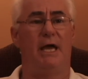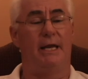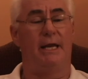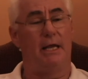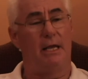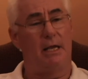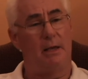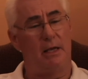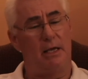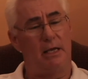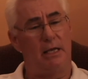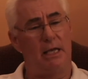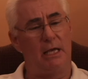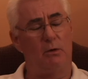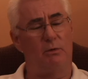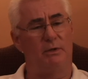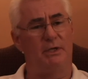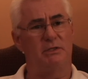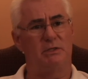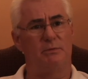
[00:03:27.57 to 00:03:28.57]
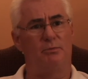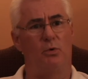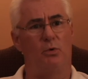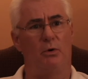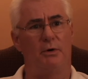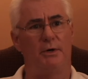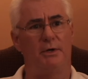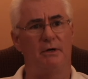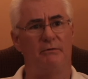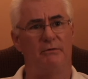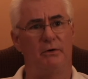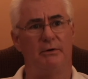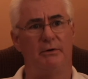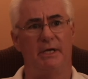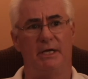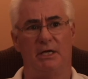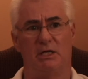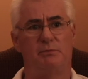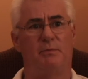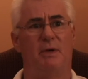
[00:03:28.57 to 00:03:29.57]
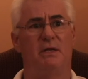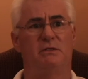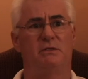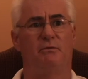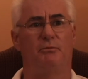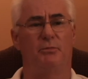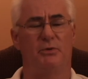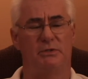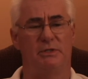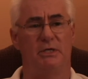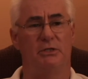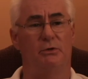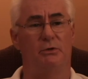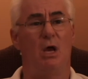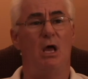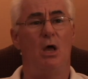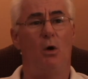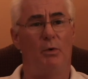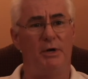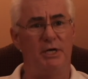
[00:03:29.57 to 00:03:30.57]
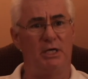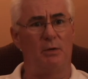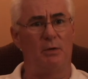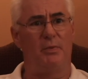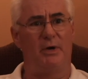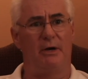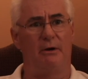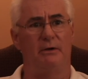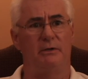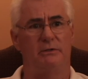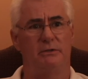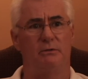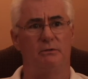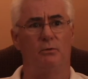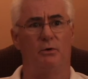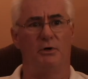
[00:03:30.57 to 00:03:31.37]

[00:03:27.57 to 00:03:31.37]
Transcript: and equally as important, a very inexpensive procedure when you compare it to